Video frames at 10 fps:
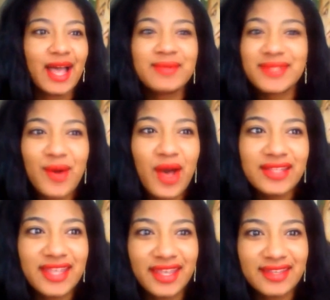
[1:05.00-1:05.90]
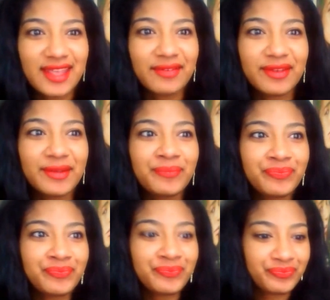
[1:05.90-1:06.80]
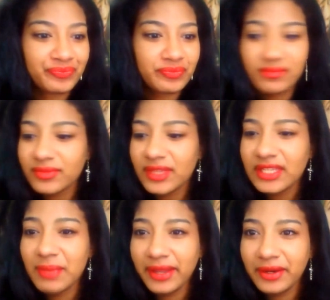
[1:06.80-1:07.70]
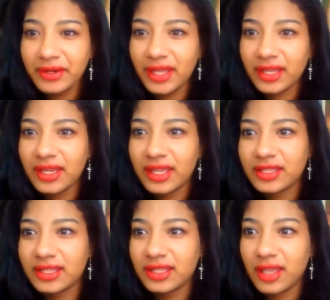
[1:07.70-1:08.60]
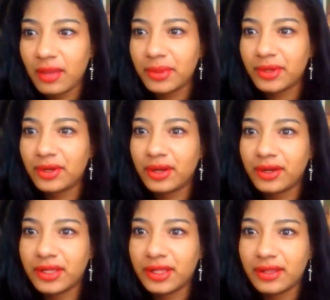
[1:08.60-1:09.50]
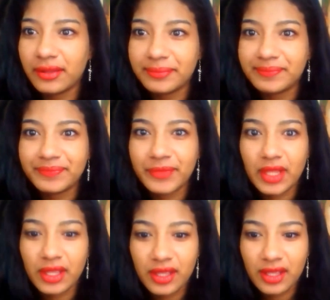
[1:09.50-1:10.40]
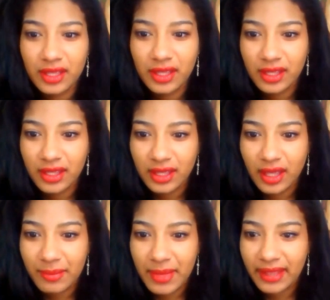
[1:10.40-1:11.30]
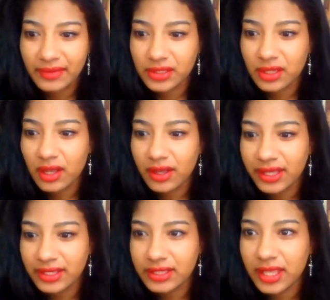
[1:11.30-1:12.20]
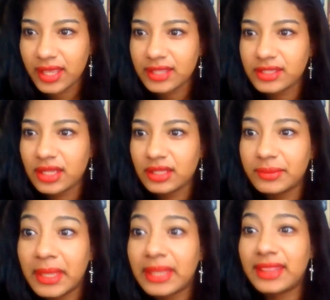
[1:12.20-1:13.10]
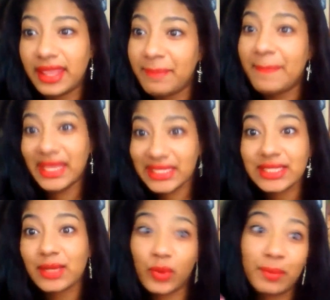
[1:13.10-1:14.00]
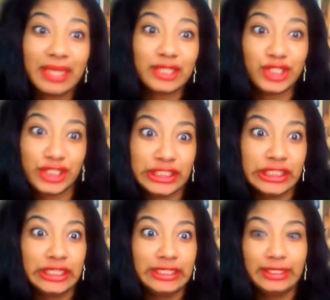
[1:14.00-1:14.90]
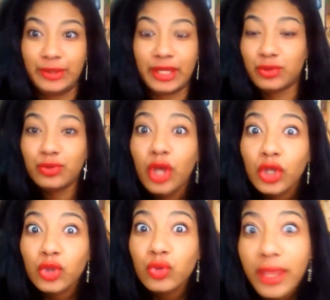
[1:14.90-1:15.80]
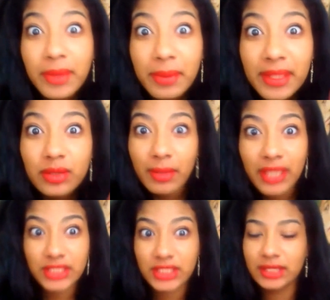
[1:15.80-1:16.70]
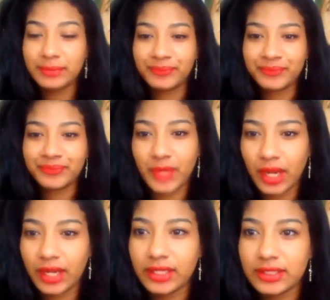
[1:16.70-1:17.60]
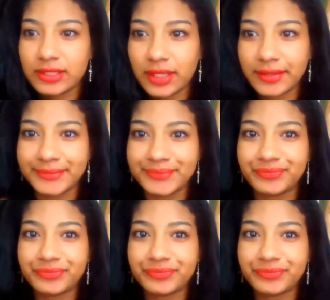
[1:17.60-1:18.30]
I'm so untech savvy. Is my internet connected? Y'all better hurry up. I'm gonna have to call SK, tell them they messing with my GD. Okay, you, you can't be messing with my GD. Alright, let's go.